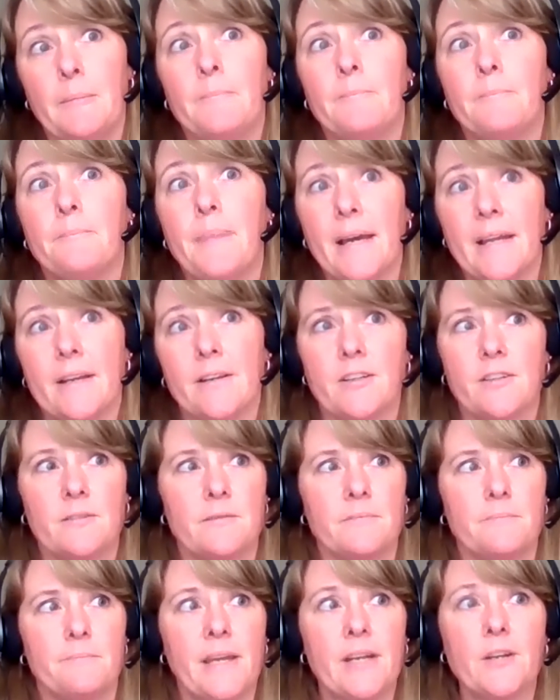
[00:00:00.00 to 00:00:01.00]

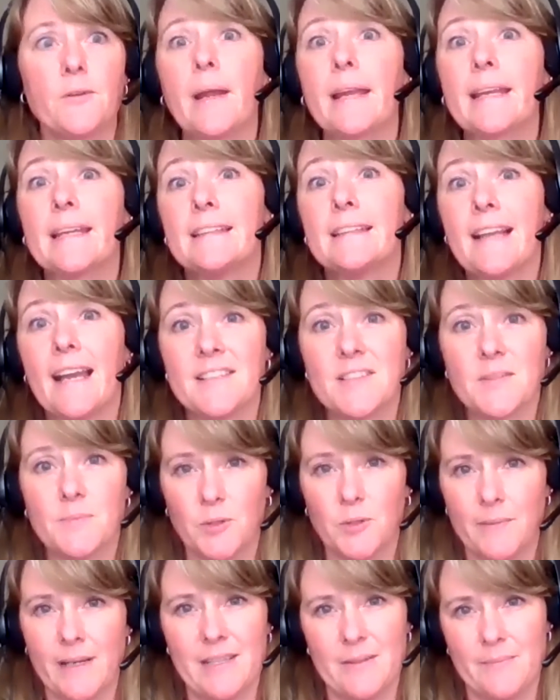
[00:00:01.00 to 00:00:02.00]
Better
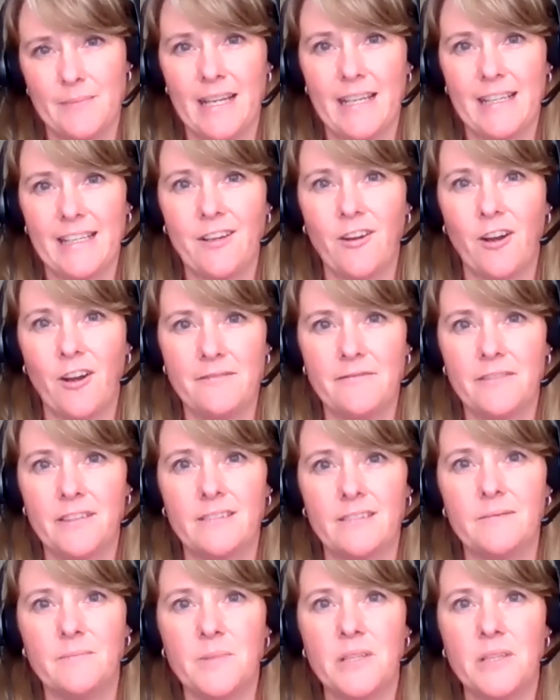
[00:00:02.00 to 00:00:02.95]
recognizable by the body often,